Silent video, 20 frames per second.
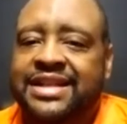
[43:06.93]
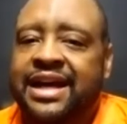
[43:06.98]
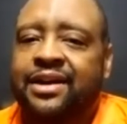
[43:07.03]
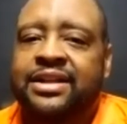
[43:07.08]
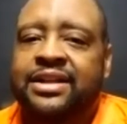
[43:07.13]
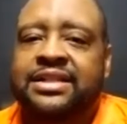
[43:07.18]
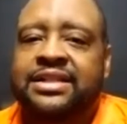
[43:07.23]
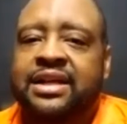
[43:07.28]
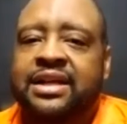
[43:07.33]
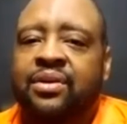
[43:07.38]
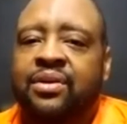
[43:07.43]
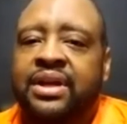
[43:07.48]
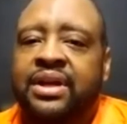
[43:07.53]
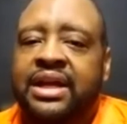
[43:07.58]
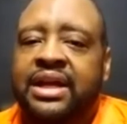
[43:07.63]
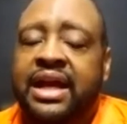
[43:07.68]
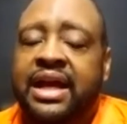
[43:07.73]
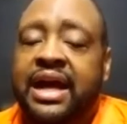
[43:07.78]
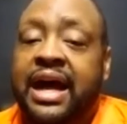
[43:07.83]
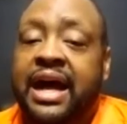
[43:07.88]
And so
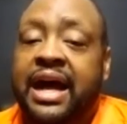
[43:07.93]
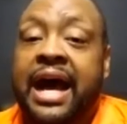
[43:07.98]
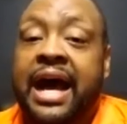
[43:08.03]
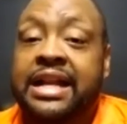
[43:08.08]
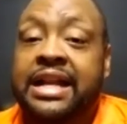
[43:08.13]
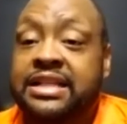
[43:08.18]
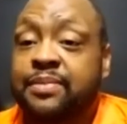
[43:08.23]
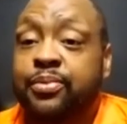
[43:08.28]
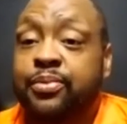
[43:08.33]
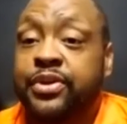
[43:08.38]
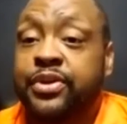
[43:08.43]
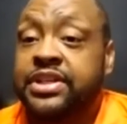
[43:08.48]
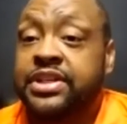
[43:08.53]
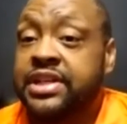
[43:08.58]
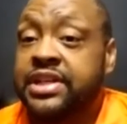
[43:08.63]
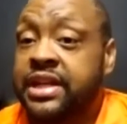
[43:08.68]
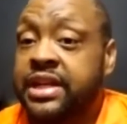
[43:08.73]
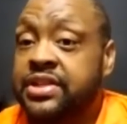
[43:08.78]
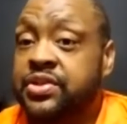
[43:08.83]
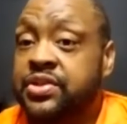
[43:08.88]
I just
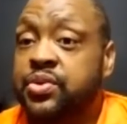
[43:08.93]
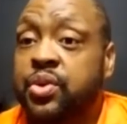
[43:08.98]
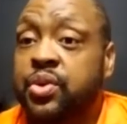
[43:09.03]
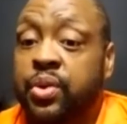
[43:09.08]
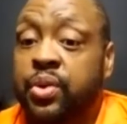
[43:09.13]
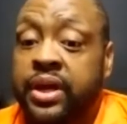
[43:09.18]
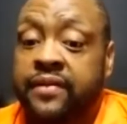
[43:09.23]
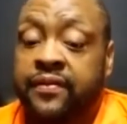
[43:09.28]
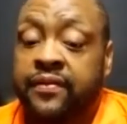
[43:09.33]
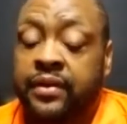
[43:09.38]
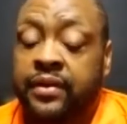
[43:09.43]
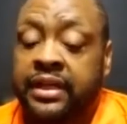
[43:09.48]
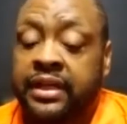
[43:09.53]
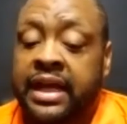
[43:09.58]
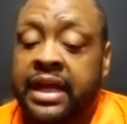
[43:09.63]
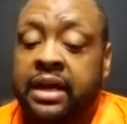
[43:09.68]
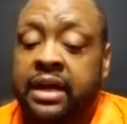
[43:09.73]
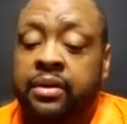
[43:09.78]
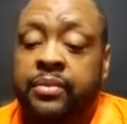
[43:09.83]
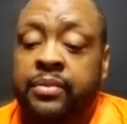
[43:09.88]
appreciate you, Quinn, for
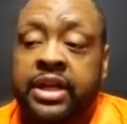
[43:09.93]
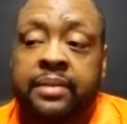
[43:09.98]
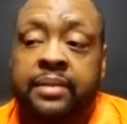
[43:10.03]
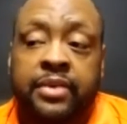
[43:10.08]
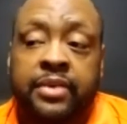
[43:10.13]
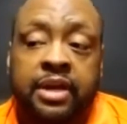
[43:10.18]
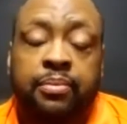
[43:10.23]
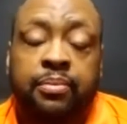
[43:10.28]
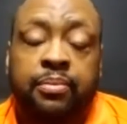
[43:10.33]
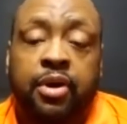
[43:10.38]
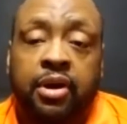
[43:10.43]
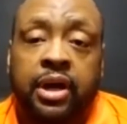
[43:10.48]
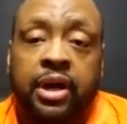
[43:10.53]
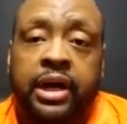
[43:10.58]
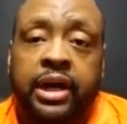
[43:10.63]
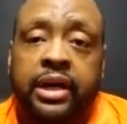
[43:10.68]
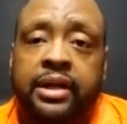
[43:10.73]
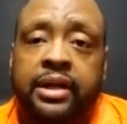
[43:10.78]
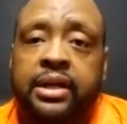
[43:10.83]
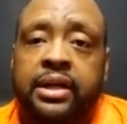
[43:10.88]
allowing me to be a part
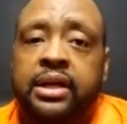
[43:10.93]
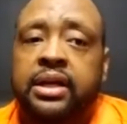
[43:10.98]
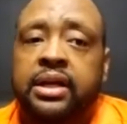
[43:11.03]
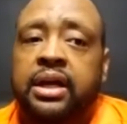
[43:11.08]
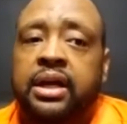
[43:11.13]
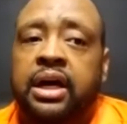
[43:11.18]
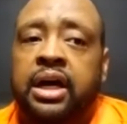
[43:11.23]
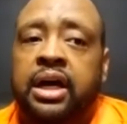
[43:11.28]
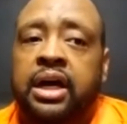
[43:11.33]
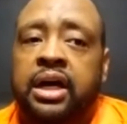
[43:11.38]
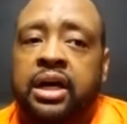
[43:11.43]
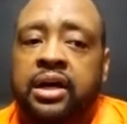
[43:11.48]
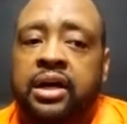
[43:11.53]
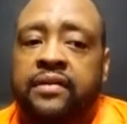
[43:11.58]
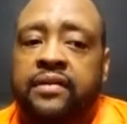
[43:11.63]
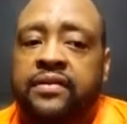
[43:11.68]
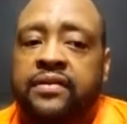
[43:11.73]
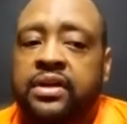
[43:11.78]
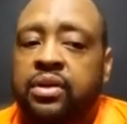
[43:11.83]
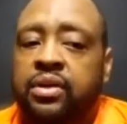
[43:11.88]
of
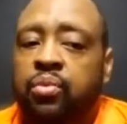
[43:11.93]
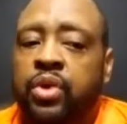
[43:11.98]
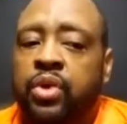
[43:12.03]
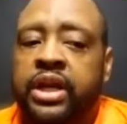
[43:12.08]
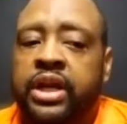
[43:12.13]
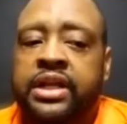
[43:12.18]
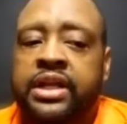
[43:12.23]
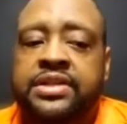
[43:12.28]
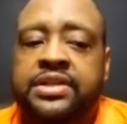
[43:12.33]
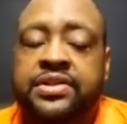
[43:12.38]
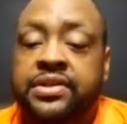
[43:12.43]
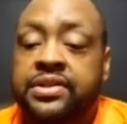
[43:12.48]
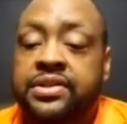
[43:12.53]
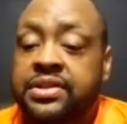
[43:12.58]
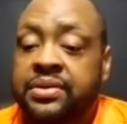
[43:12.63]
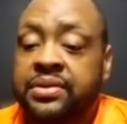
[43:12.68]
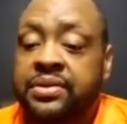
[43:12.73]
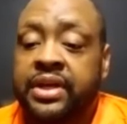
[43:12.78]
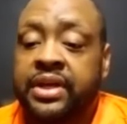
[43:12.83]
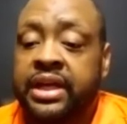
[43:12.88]
what it is you're
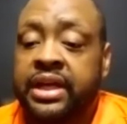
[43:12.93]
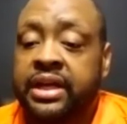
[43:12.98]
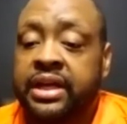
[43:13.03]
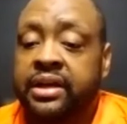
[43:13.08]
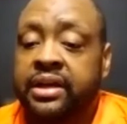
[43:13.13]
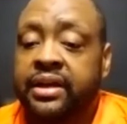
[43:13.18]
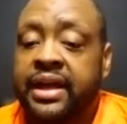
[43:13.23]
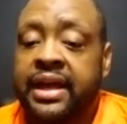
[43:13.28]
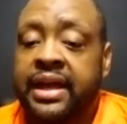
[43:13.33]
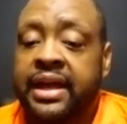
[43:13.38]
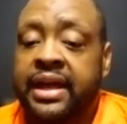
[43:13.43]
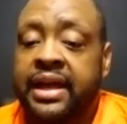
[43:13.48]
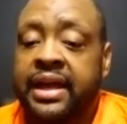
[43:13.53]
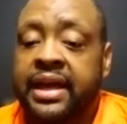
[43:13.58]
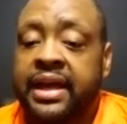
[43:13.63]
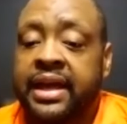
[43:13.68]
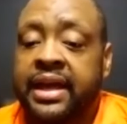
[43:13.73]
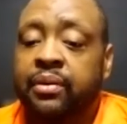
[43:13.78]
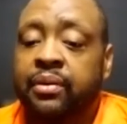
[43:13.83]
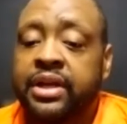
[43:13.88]
doing here and
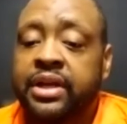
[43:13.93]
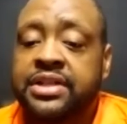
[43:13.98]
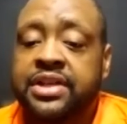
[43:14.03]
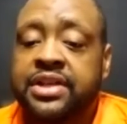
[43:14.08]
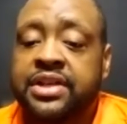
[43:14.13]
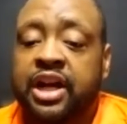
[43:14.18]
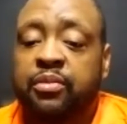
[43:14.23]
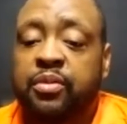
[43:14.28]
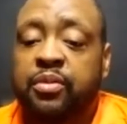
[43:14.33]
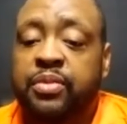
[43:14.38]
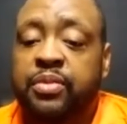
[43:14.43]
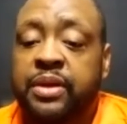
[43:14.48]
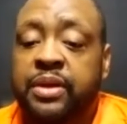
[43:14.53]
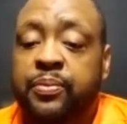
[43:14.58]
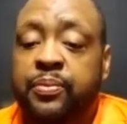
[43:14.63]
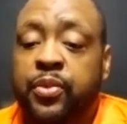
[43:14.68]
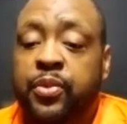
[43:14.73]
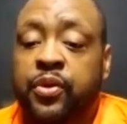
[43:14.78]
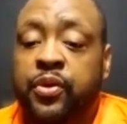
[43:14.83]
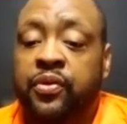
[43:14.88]
how it is you're helping
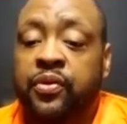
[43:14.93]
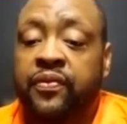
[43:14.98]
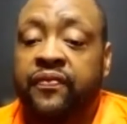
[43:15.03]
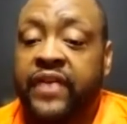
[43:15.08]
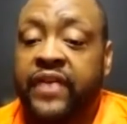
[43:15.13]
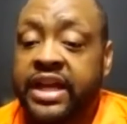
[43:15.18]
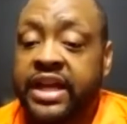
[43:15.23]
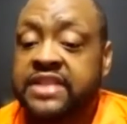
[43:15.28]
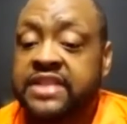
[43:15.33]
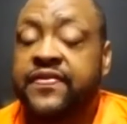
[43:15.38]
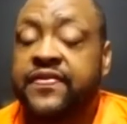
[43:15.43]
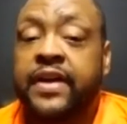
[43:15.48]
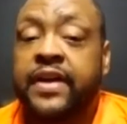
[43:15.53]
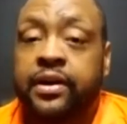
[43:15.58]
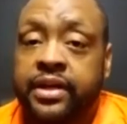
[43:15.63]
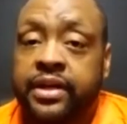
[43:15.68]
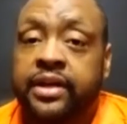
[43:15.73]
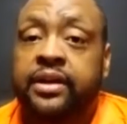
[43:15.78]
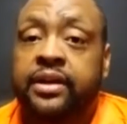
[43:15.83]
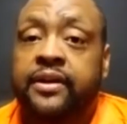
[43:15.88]
people face
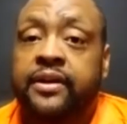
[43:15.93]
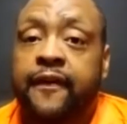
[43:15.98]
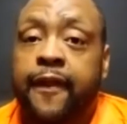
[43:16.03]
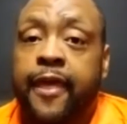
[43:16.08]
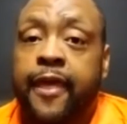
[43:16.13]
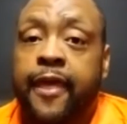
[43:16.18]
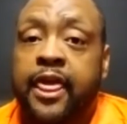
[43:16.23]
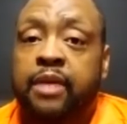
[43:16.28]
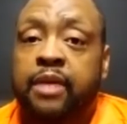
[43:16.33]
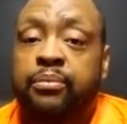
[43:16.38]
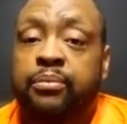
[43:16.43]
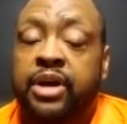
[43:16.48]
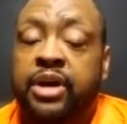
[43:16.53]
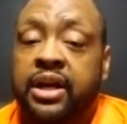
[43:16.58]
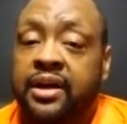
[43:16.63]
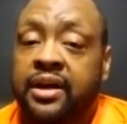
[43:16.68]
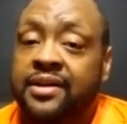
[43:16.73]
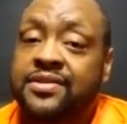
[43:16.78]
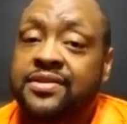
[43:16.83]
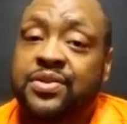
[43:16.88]
failure, but
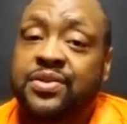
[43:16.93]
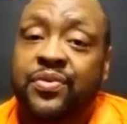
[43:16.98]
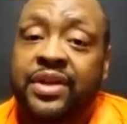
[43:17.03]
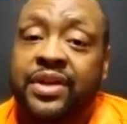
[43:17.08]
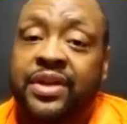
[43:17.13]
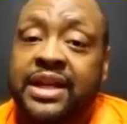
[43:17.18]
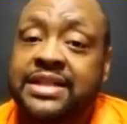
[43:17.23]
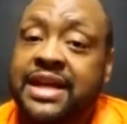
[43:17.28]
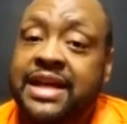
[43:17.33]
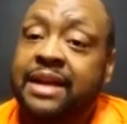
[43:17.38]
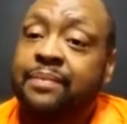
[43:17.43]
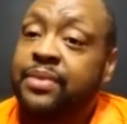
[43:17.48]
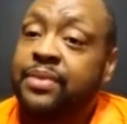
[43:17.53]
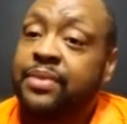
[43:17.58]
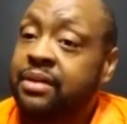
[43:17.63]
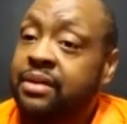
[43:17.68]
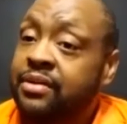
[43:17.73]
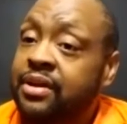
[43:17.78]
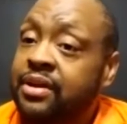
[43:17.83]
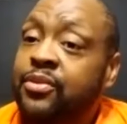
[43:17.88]
also realize how to be
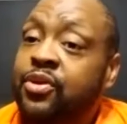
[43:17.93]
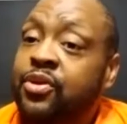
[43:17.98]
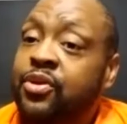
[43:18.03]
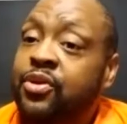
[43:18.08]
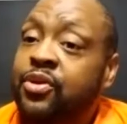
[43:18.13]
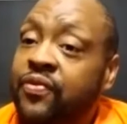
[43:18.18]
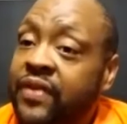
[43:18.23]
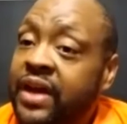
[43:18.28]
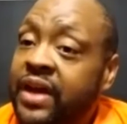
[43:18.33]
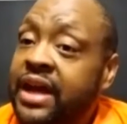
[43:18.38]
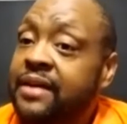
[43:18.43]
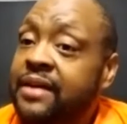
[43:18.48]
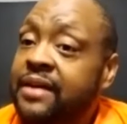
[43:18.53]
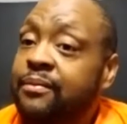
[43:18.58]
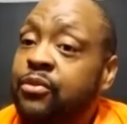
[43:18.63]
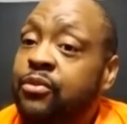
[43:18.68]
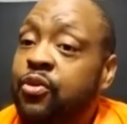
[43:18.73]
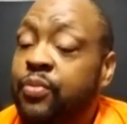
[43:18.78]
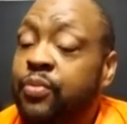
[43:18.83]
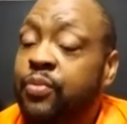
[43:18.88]
able to move
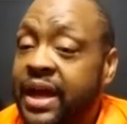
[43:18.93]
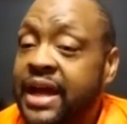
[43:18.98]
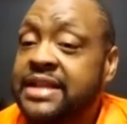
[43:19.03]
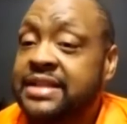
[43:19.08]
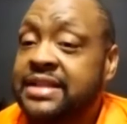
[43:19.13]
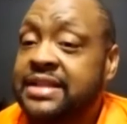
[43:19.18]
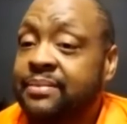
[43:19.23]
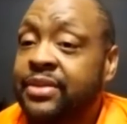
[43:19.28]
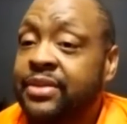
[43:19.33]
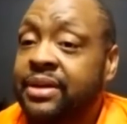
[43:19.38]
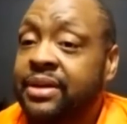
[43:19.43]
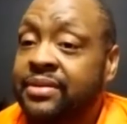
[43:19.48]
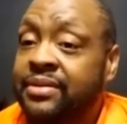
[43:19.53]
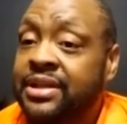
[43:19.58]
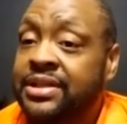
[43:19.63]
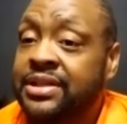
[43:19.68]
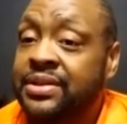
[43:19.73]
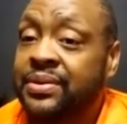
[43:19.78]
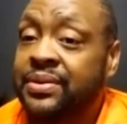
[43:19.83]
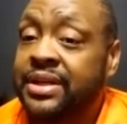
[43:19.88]
past and be able to
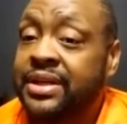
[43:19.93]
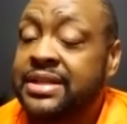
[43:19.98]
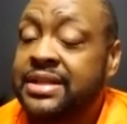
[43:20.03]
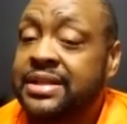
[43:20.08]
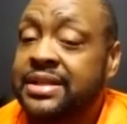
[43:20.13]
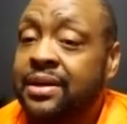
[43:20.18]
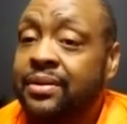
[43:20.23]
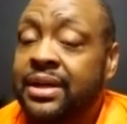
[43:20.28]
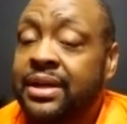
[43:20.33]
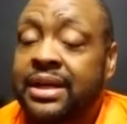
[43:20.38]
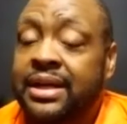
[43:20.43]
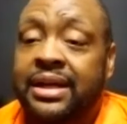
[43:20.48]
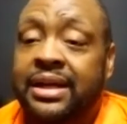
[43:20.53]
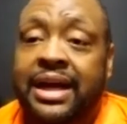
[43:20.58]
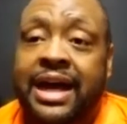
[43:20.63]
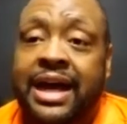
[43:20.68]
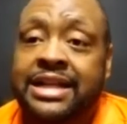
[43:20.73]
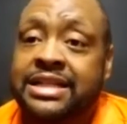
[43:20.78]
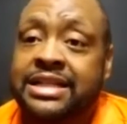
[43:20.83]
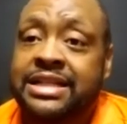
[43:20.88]
do it. And so
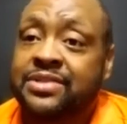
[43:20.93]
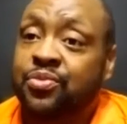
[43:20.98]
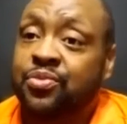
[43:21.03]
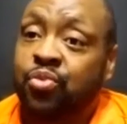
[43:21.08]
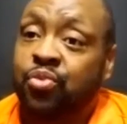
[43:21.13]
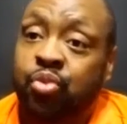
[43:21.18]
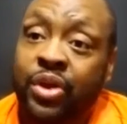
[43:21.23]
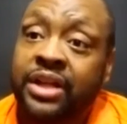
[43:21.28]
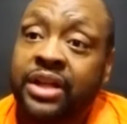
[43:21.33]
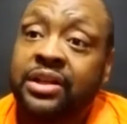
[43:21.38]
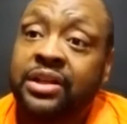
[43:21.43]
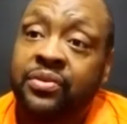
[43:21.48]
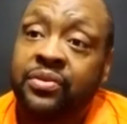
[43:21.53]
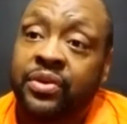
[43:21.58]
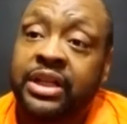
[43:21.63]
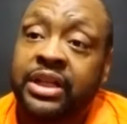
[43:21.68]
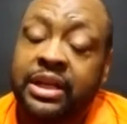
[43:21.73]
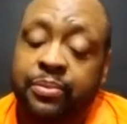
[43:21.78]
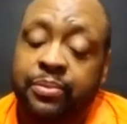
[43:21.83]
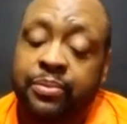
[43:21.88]
I just really,
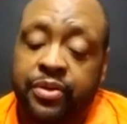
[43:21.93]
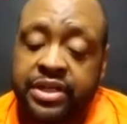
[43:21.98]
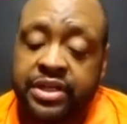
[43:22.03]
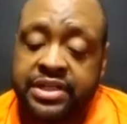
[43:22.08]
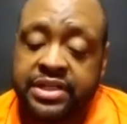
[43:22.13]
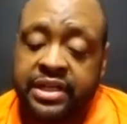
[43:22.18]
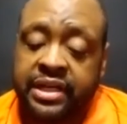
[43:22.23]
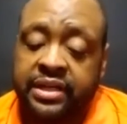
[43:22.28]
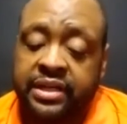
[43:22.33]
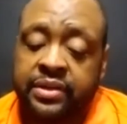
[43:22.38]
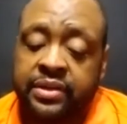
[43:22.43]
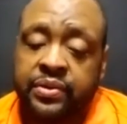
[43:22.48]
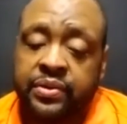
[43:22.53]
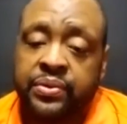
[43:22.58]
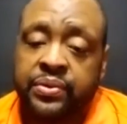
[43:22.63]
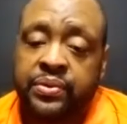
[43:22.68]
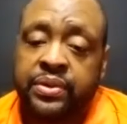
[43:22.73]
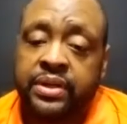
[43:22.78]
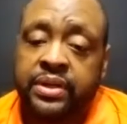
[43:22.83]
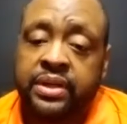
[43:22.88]
really appreciate you
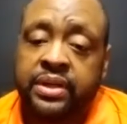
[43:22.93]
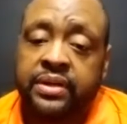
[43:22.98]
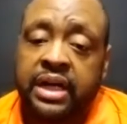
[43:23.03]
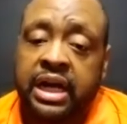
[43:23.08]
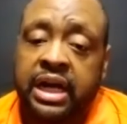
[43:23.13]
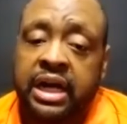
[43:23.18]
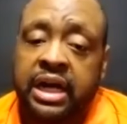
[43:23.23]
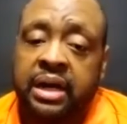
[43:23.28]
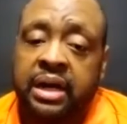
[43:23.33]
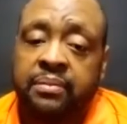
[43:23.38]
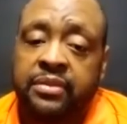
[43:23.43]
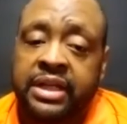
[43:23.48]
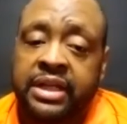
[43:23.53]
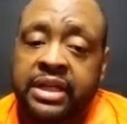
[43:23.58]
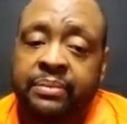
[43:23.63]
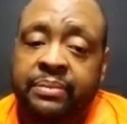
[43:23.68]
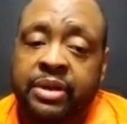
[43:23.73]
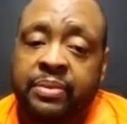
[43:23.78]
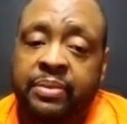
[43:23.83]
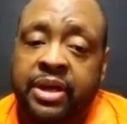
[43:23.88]
let
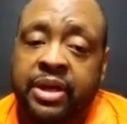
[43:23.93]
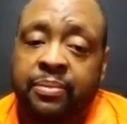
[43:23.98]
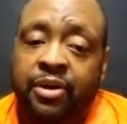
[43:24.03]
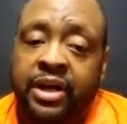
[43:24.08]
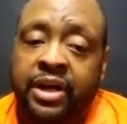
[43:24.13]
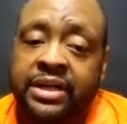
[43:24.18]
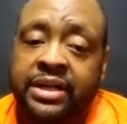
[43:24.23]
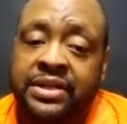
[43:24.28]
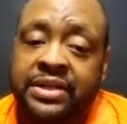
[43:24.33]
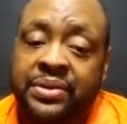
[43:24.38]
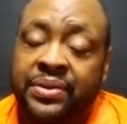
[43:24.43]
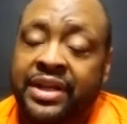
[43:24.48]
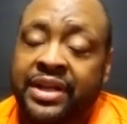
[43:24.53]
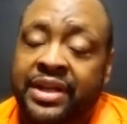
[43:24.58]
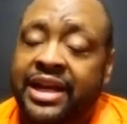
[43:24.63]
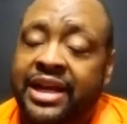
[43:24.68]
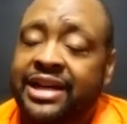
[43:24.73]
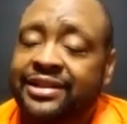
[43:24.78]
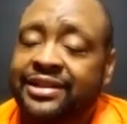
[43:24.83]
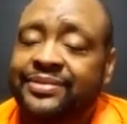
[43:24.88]
me be a part in doing
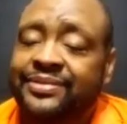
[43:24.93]
that.